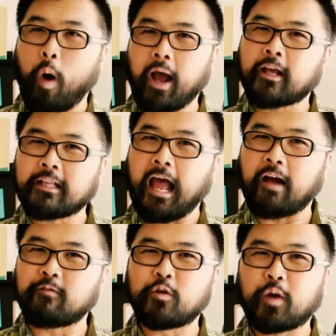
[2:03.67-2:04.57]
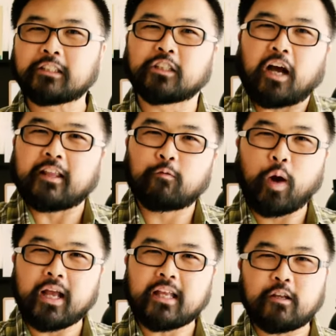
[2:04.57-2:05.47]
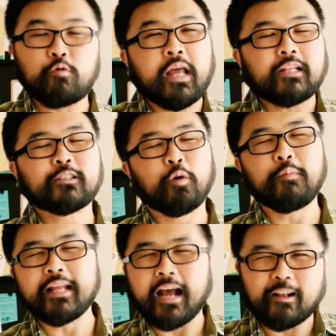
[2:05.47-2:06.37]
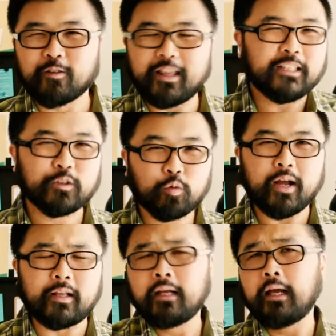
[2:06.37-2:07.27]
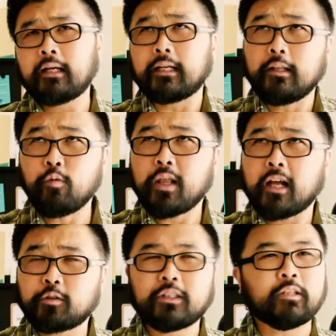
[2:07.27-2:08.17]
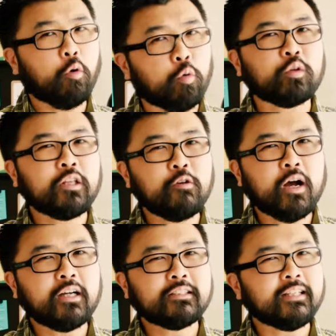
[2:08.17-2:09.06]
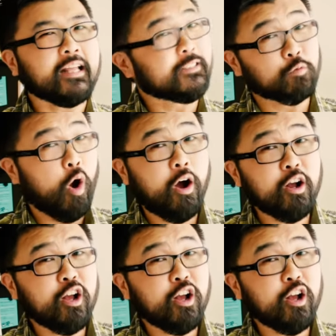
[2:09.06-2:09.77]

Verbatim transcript: Why haven't you guys gotten it right yet? You get so many other things right. Has anyone actually told you guys that it's wrong?